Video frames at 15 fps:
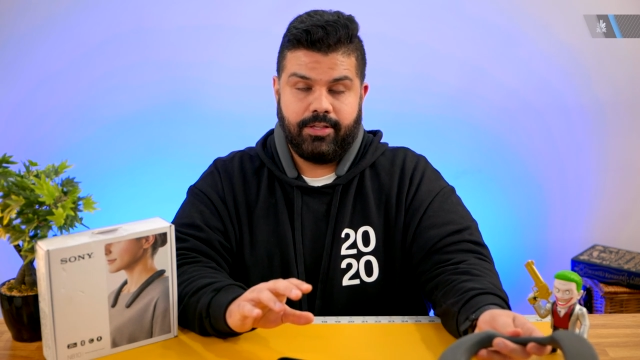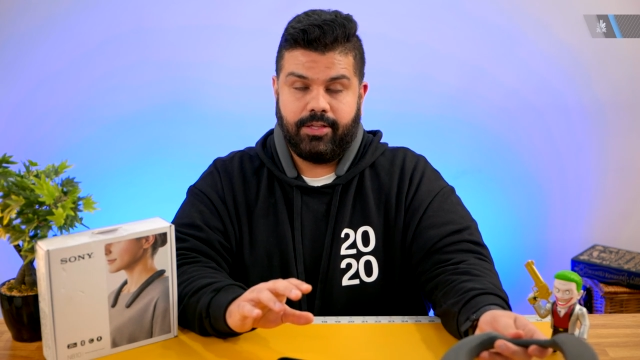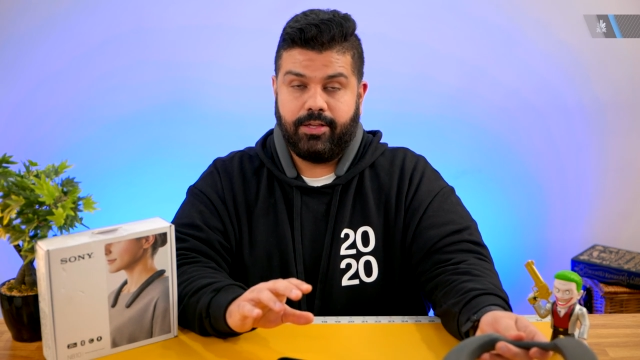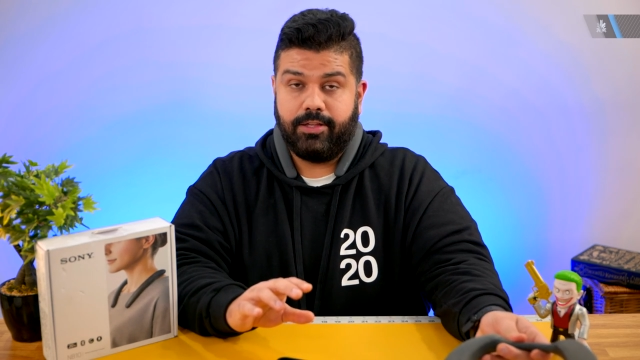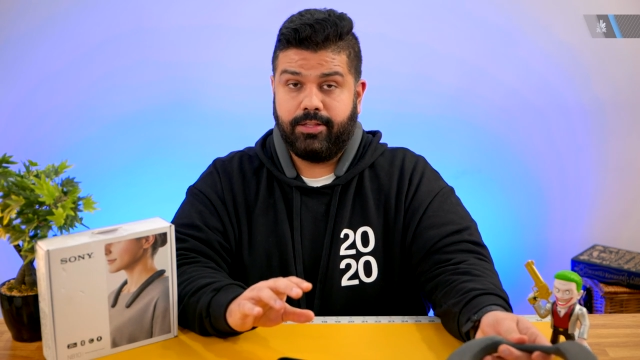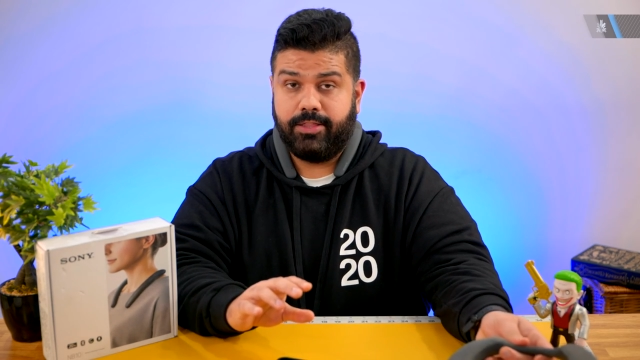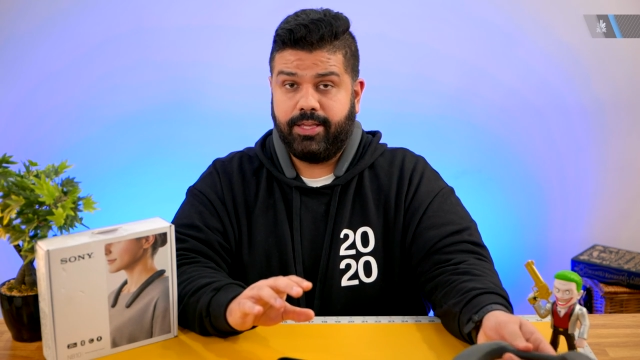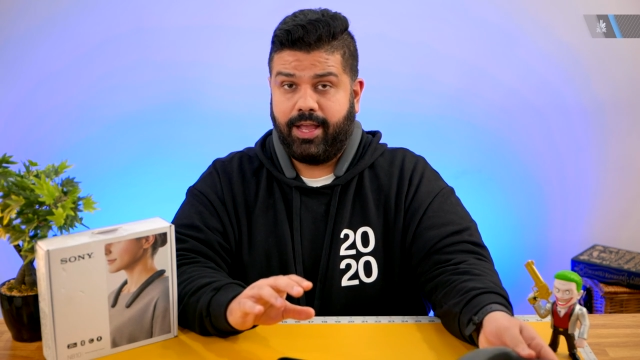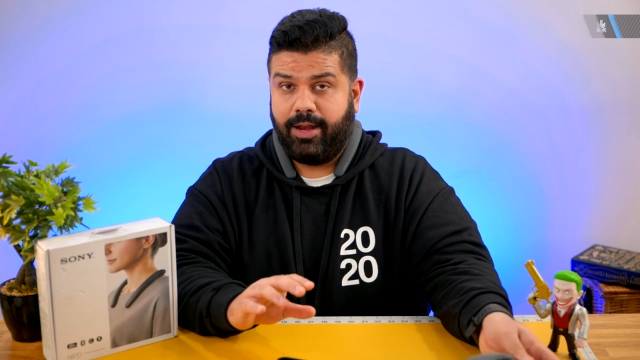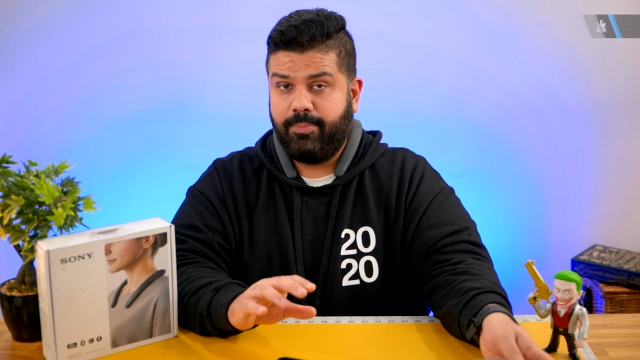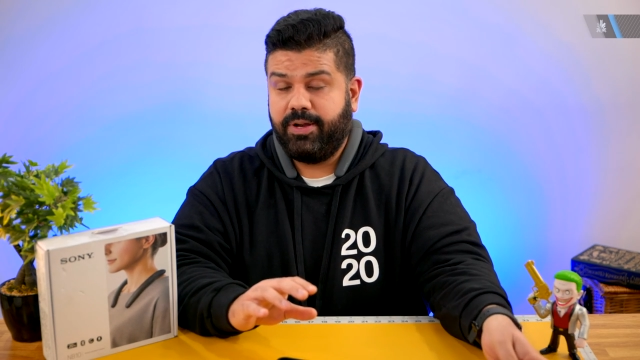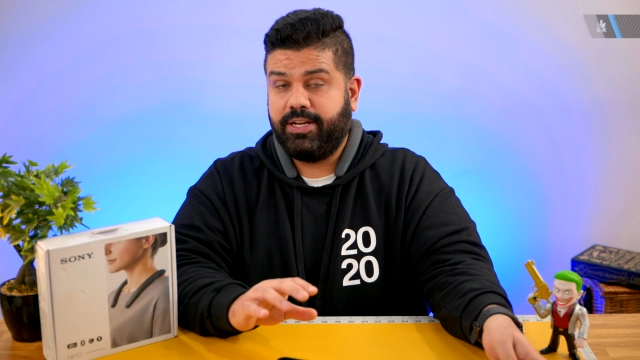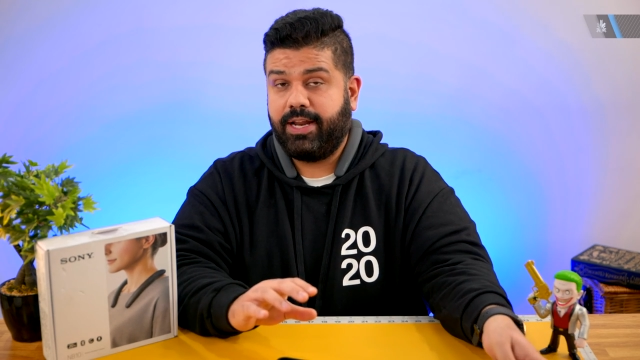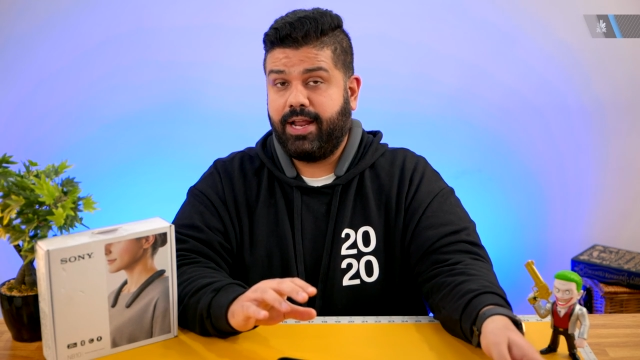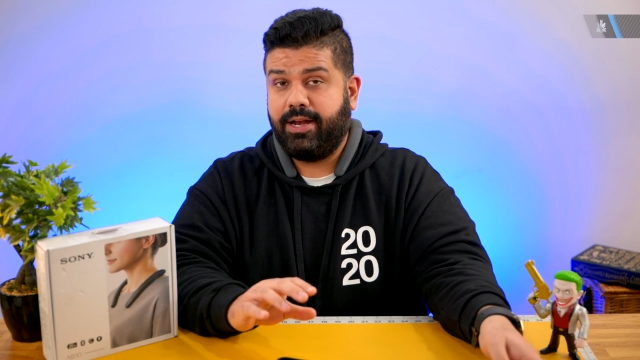The
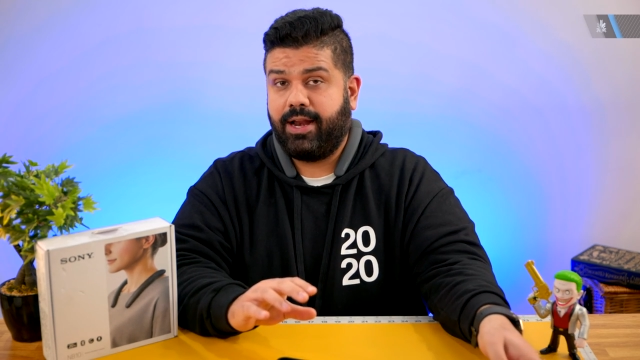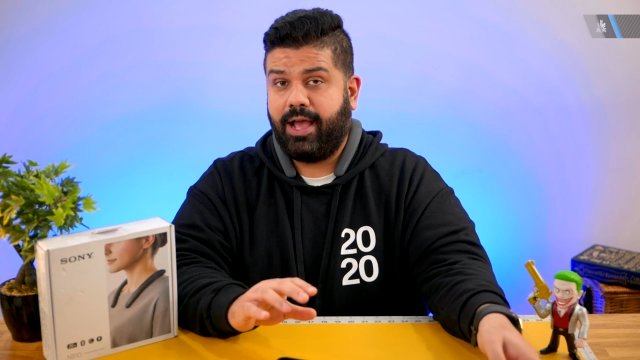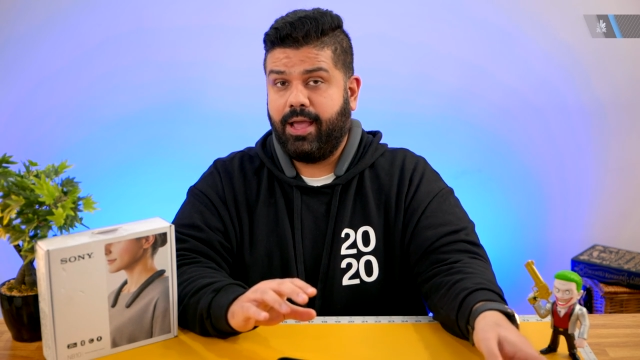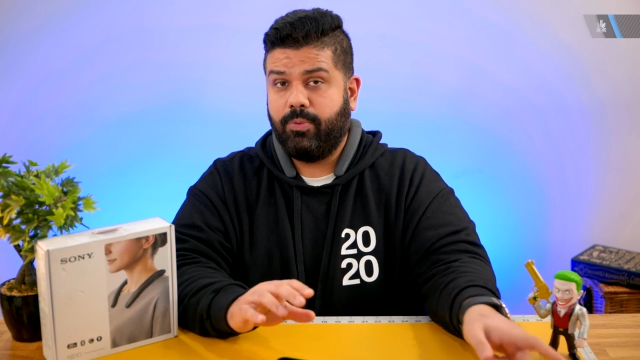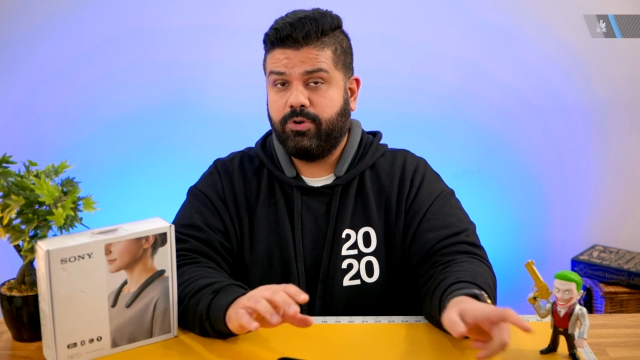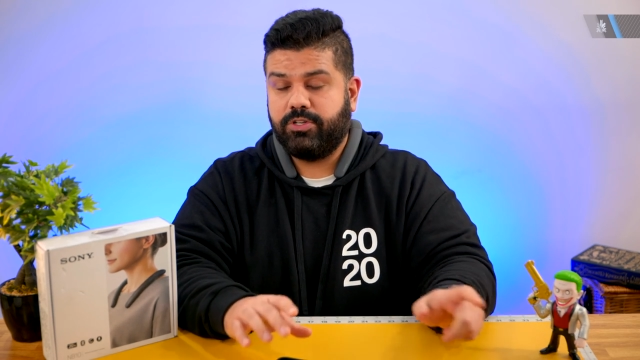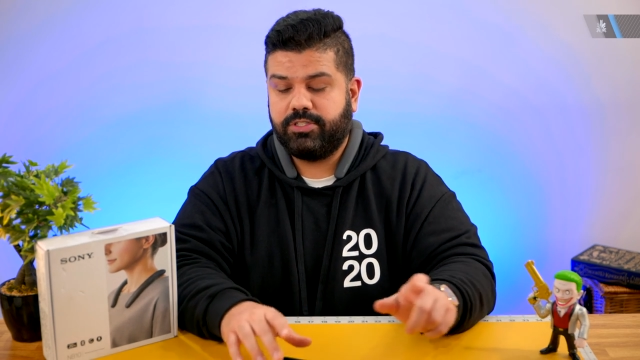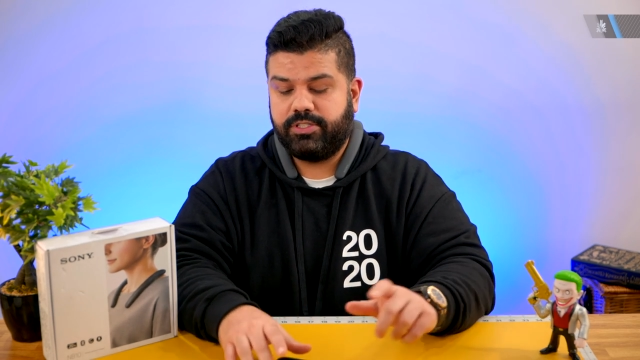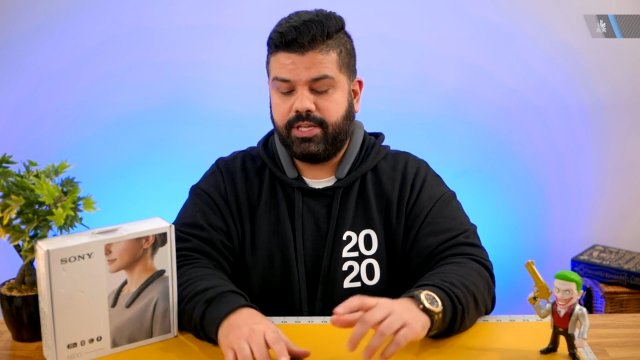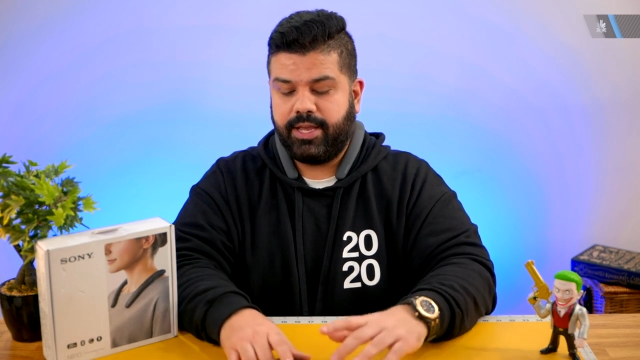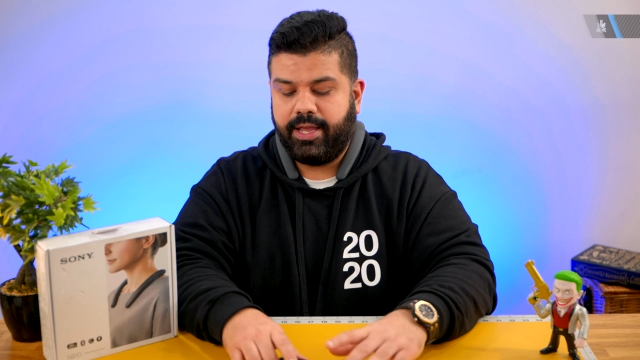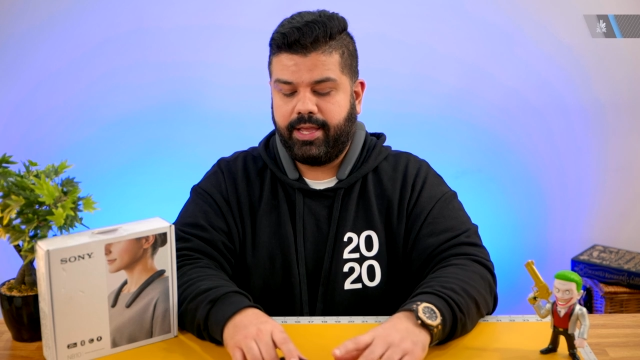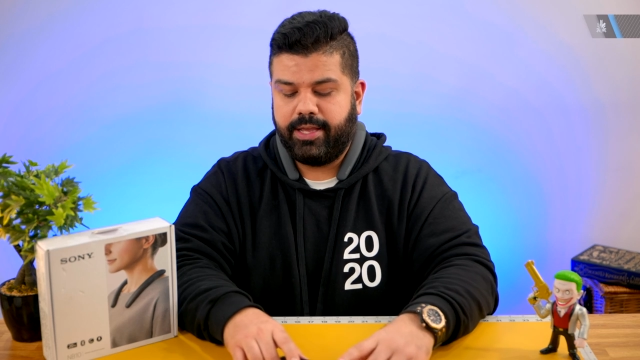NB10, I would say,